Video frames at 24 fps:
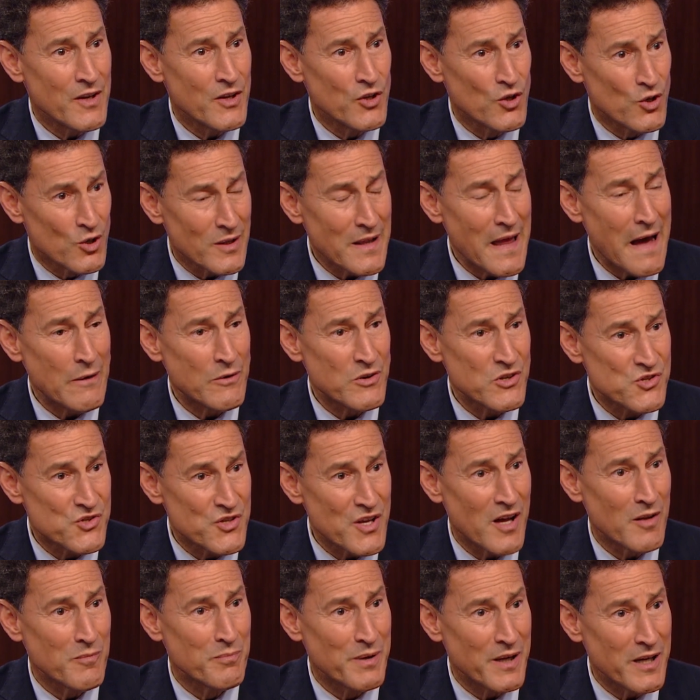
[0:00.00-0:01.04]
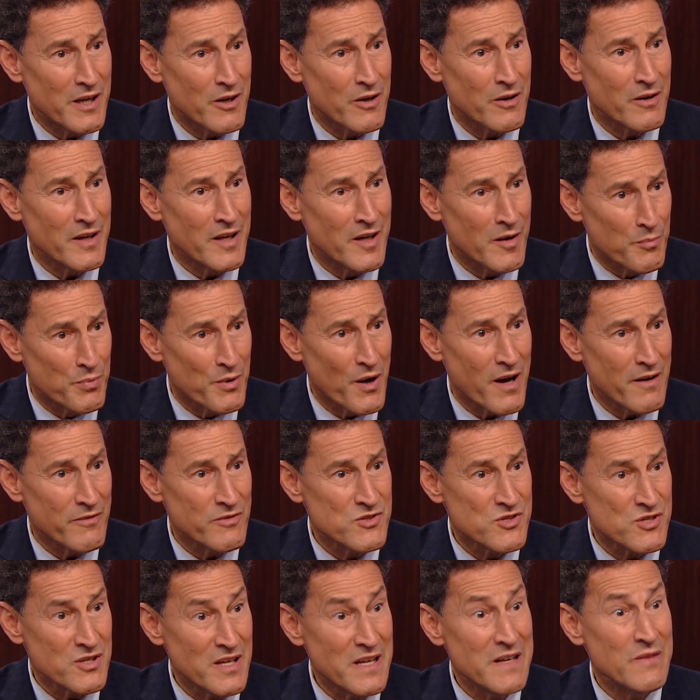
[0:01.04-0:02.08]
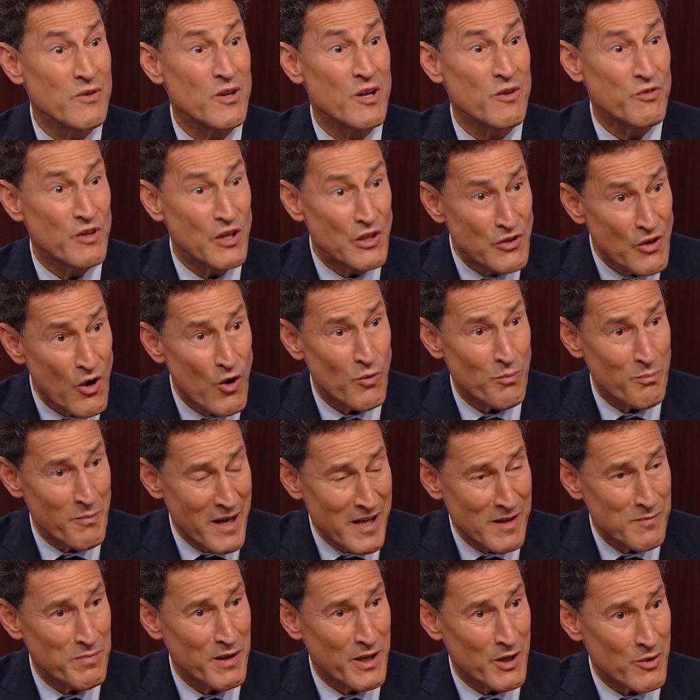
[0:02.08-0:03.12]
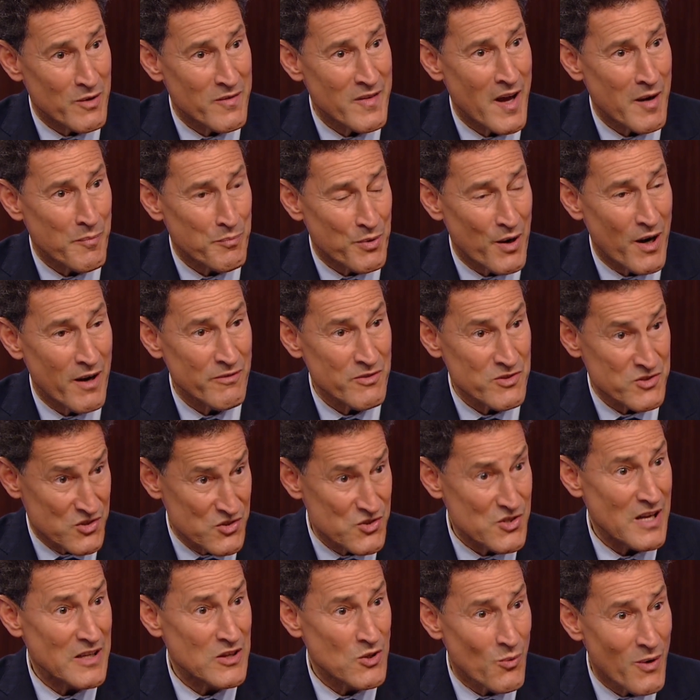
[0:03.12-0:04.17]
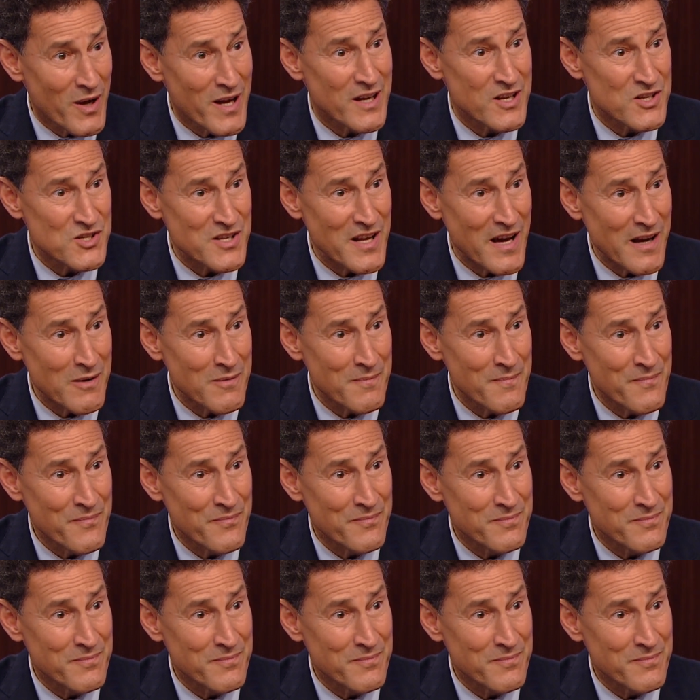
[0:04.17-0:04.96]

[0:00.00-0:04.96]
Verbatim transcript: you're allowed to sell beer in a province even if you don't make beer in that province. Is that the way it is now?